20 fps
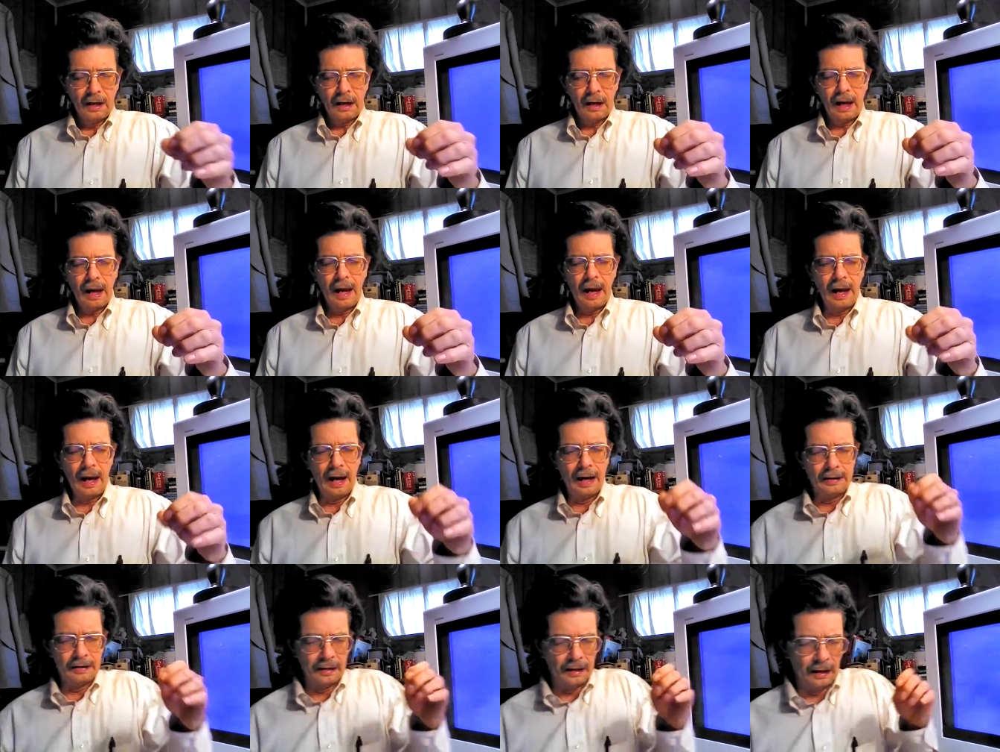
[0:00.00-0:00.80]

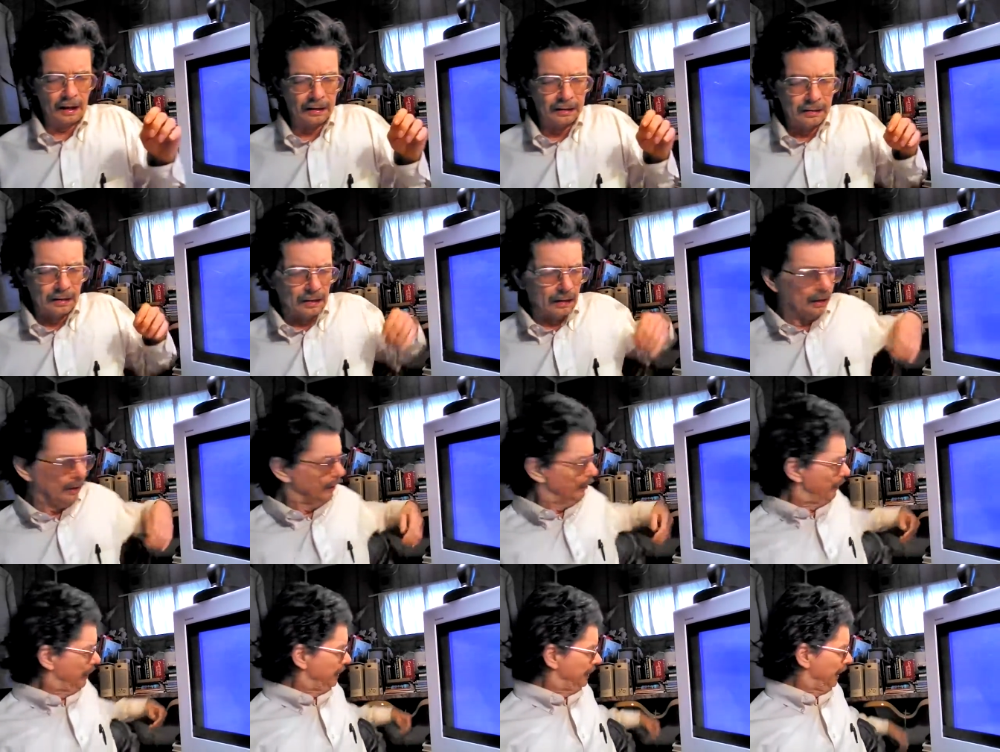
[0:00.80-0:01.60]
And
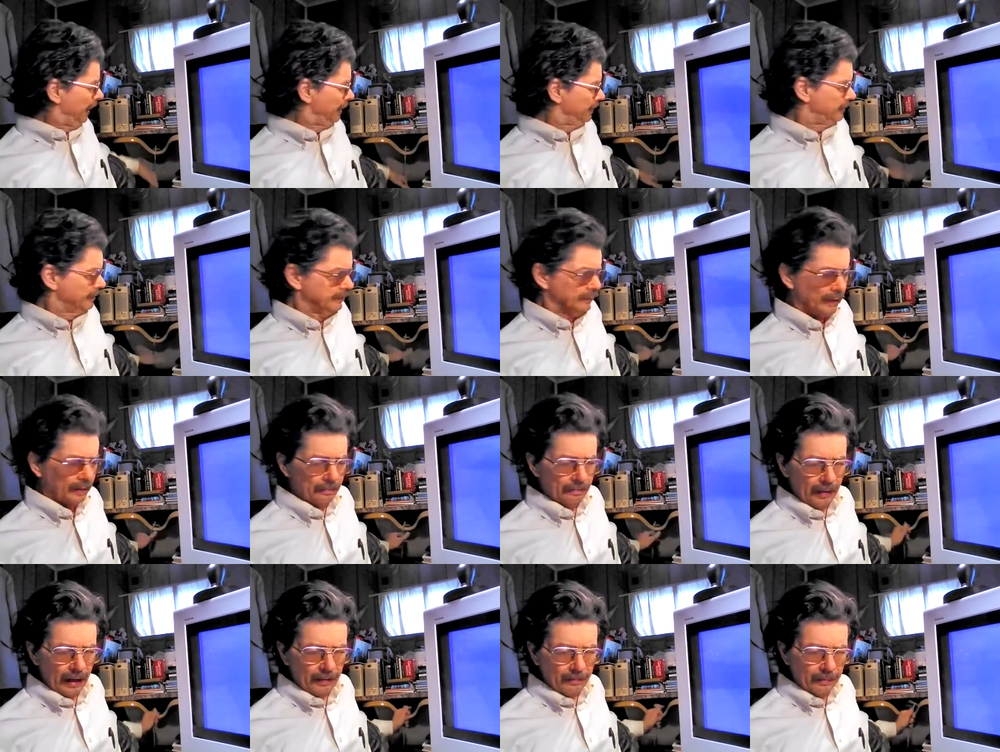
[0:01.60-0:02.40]
we need
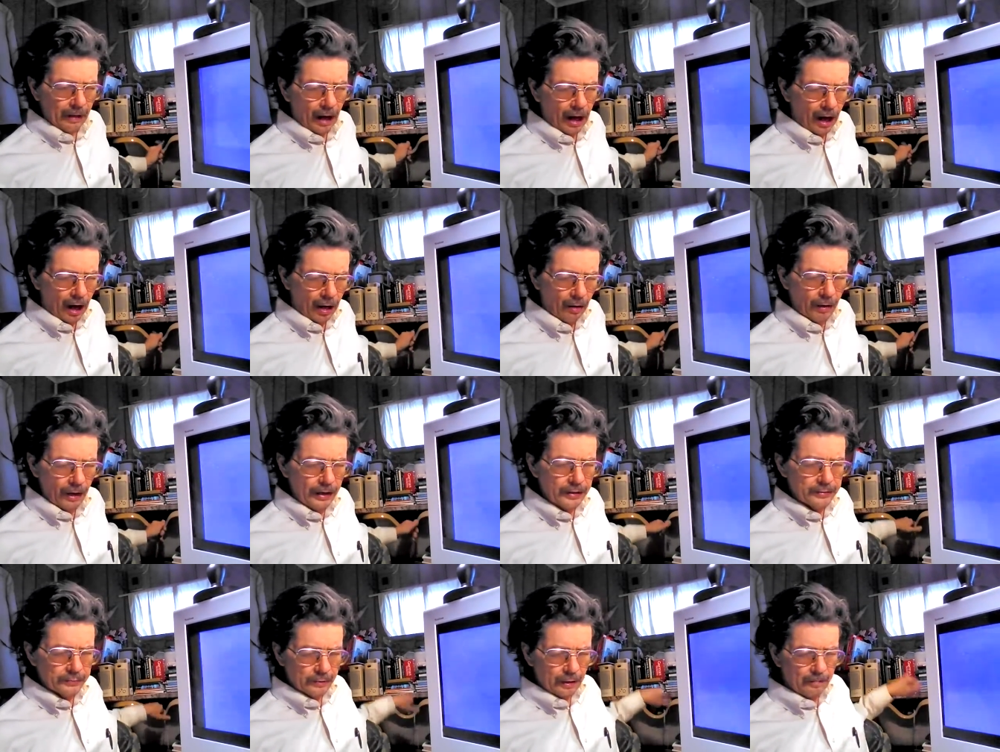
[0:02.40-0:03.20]
to
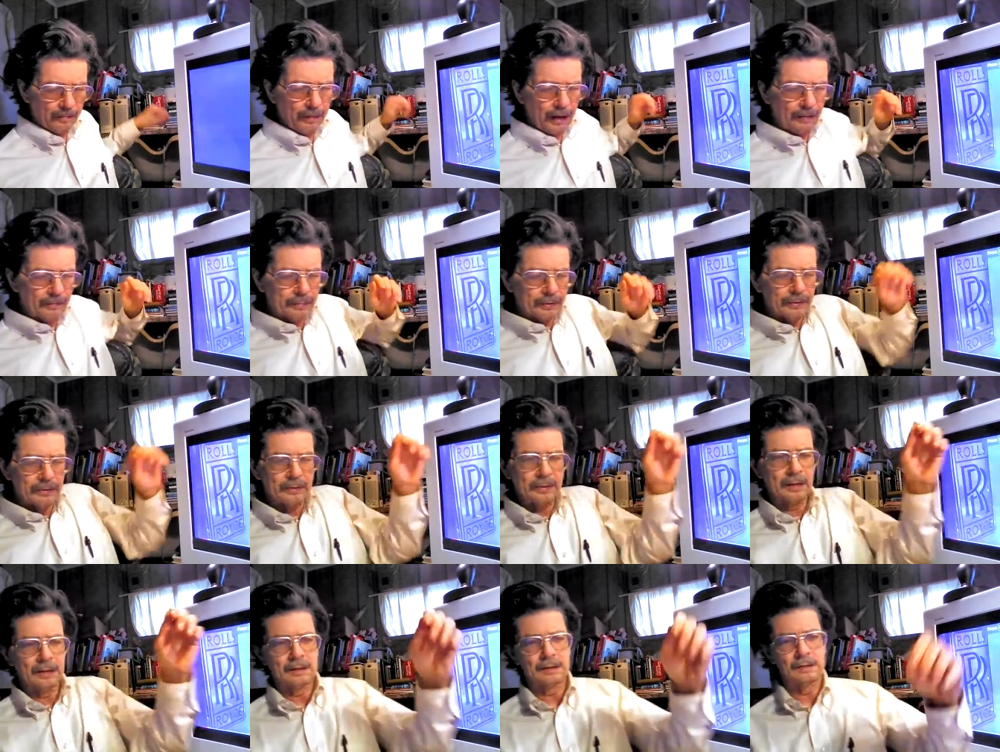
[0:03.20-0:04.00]
always
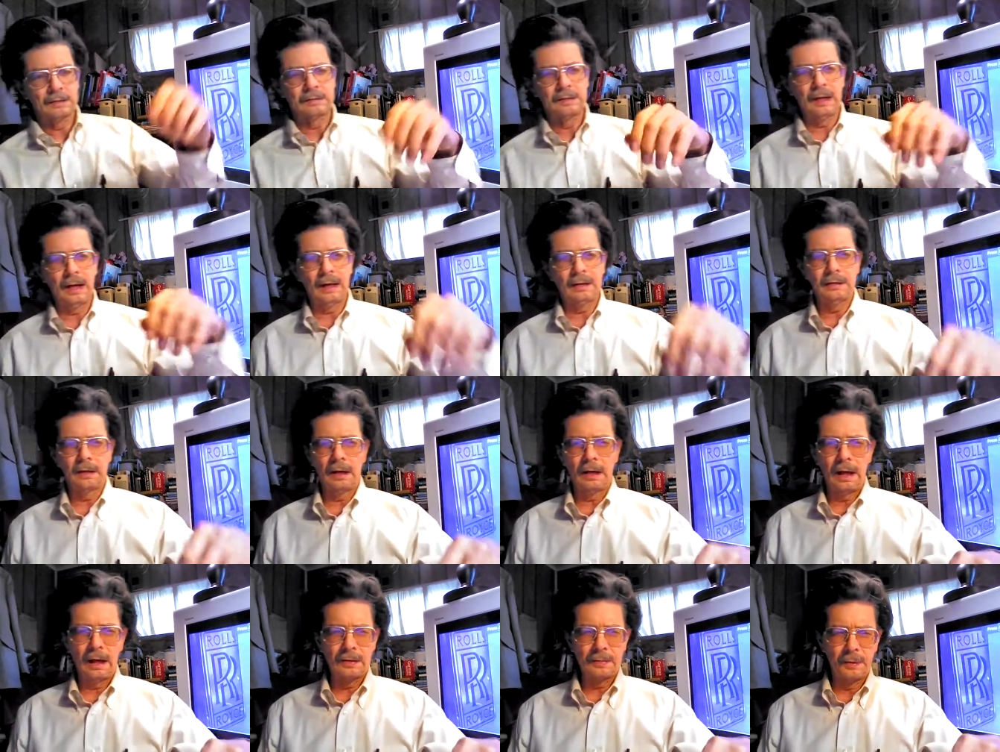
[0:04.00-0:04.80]
remember that
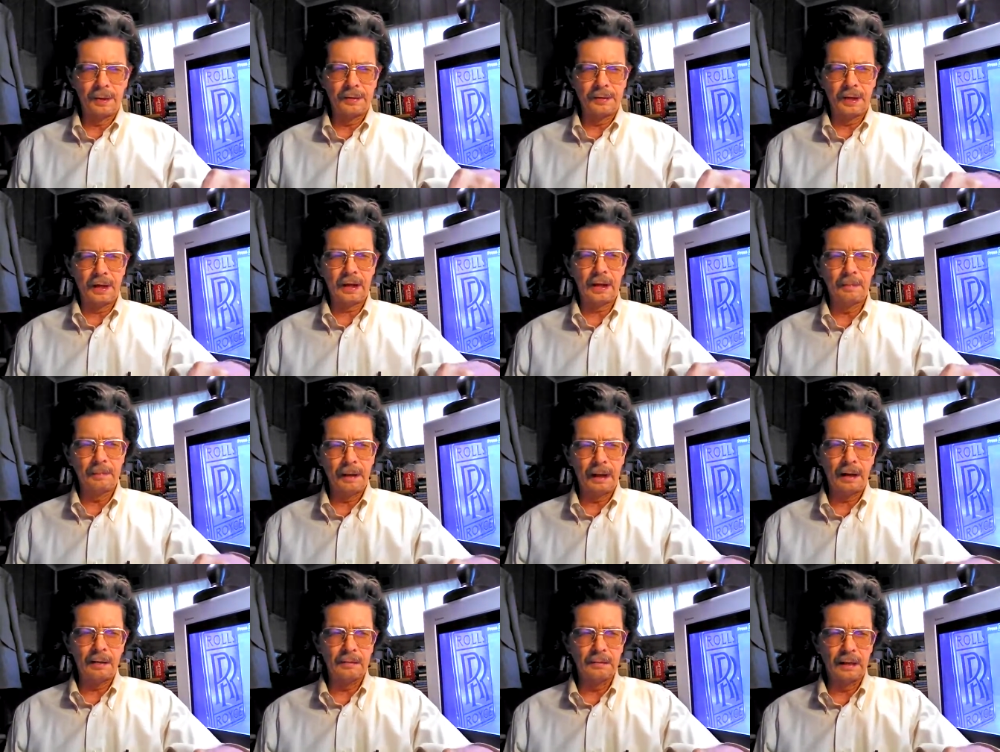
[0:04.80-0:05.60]
as we think
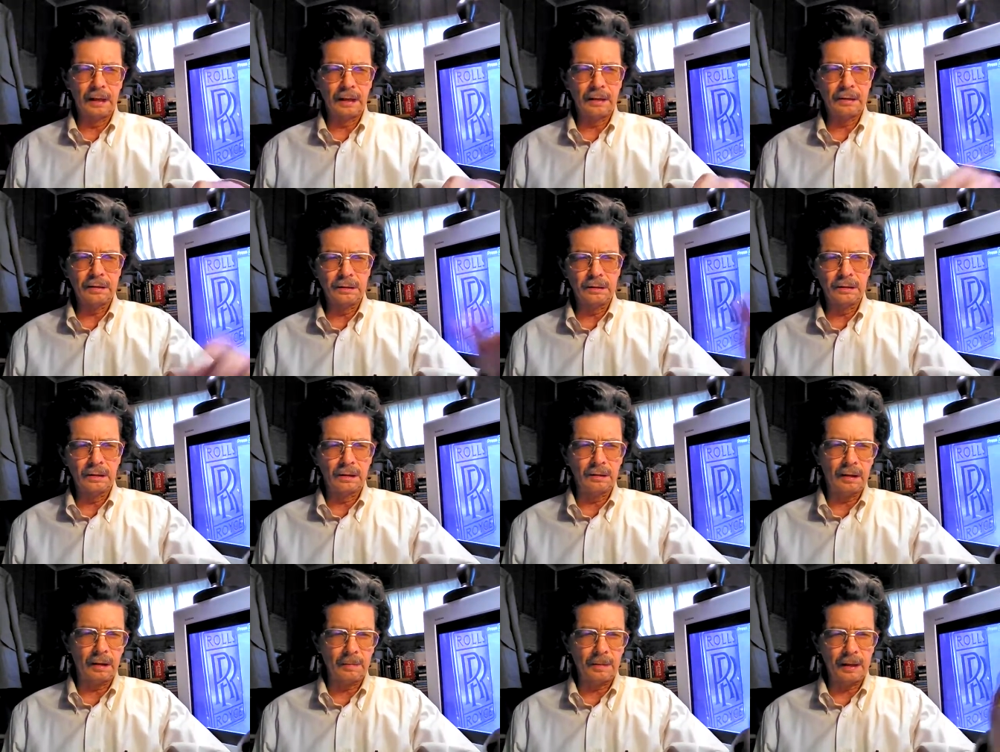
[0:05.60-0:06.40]
about, well, you
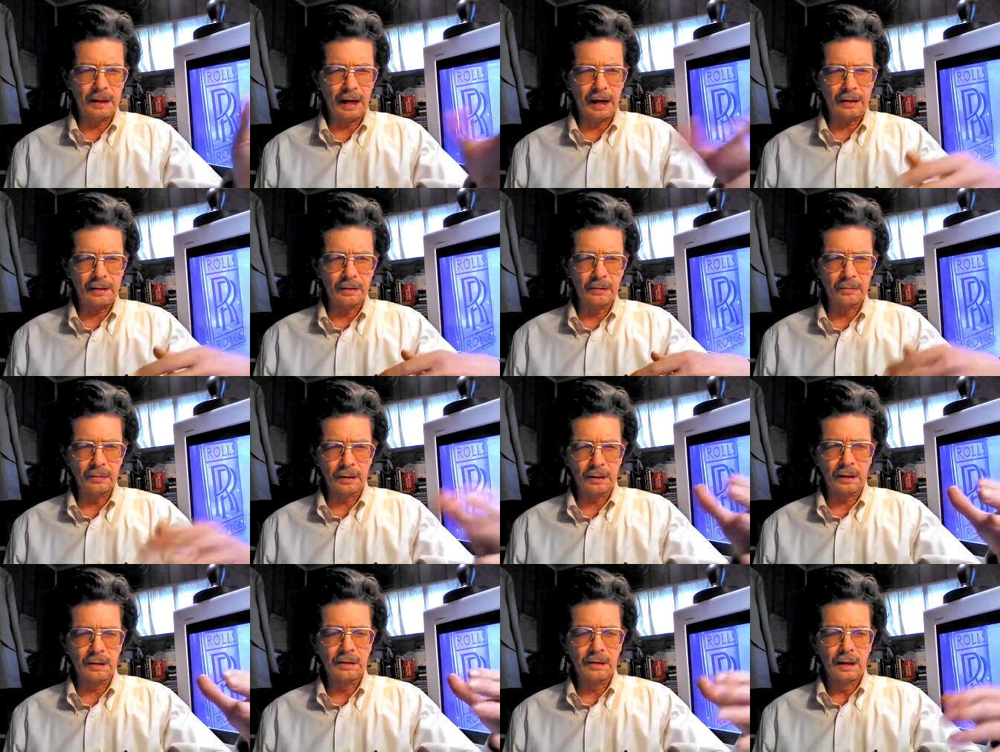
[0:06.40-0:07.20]
know, I mean, I don't
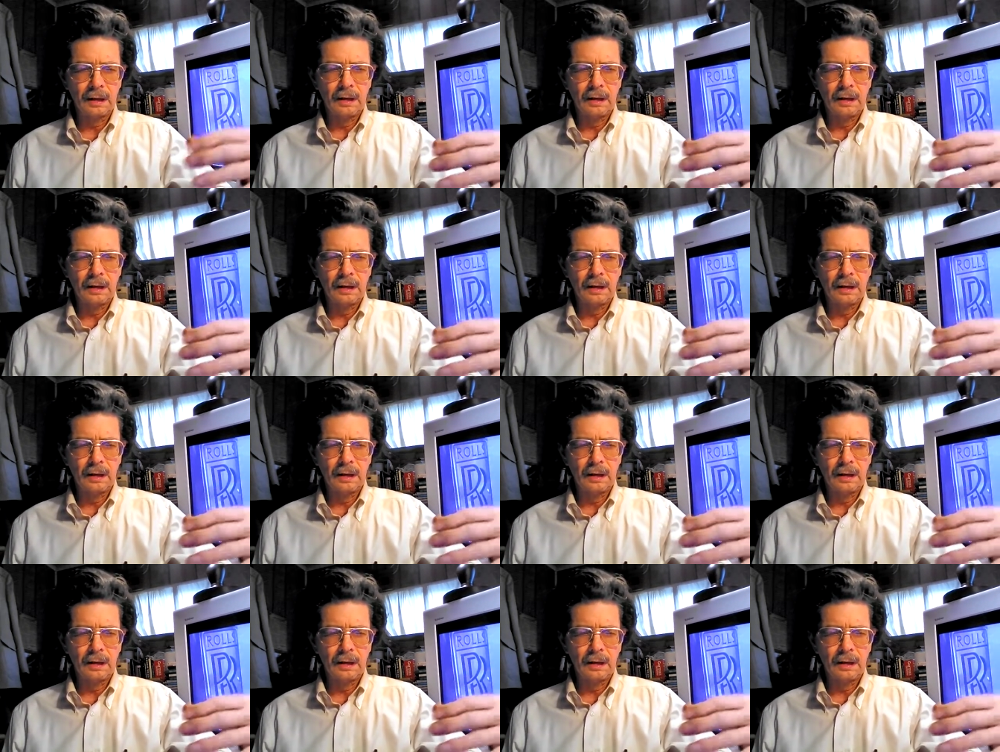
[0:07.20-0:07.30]
want